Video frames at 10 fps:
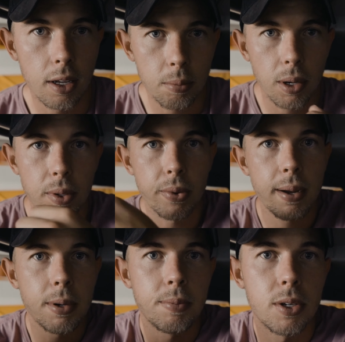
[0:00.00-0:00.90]
probably
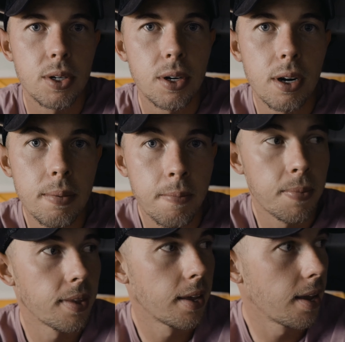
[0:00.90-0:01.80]
wrap up the tour.
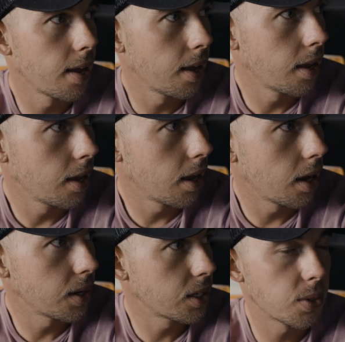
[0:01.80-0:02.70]

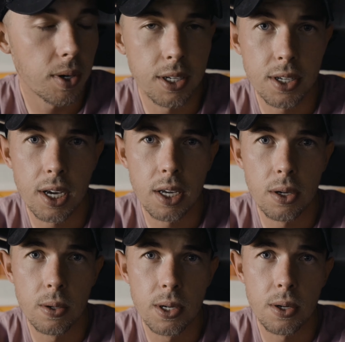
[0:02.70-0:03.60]
I just want to say
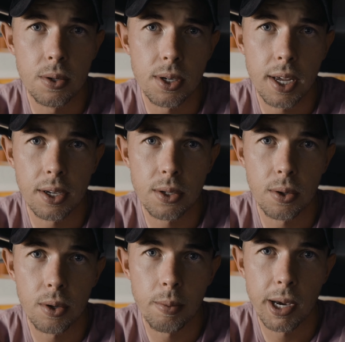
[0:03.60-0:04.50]
huge thanks to
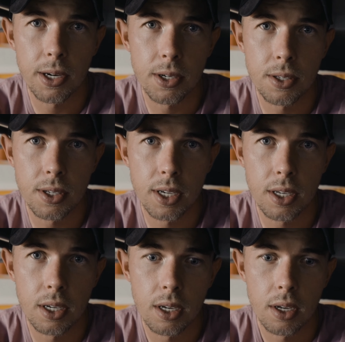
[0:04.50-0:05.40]
all you patrons. Like,
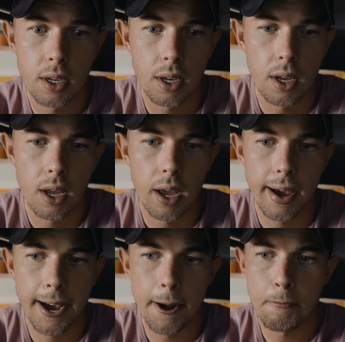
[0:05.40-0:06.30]

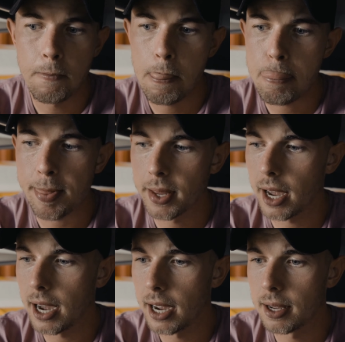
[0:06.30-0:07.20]
I
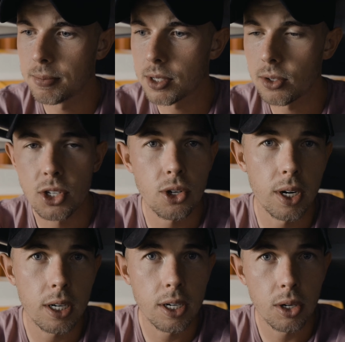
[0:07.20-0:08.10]
am still
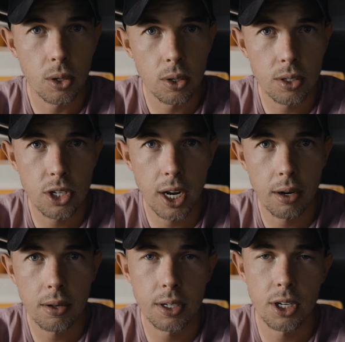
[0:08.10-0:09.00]
struggling to grow this
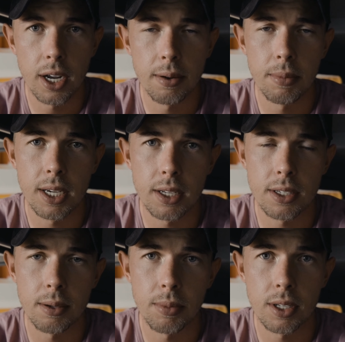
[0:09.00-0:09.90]
channel and trying to make it
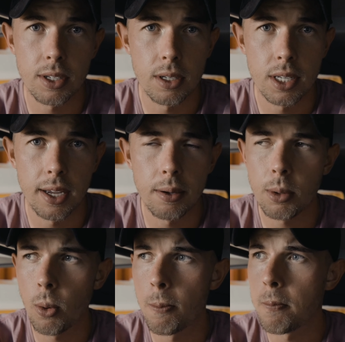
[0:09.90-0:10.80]
something
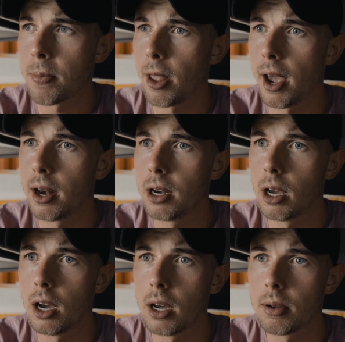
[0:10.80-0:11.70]
sustainable, and
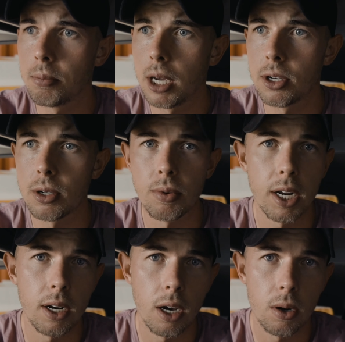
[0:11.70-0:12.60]
Patreon
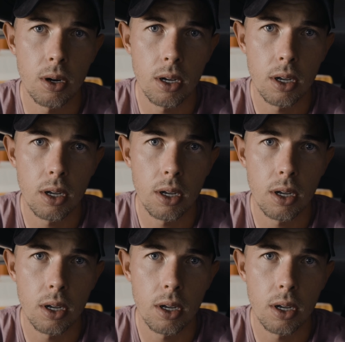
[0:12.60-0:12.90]
right now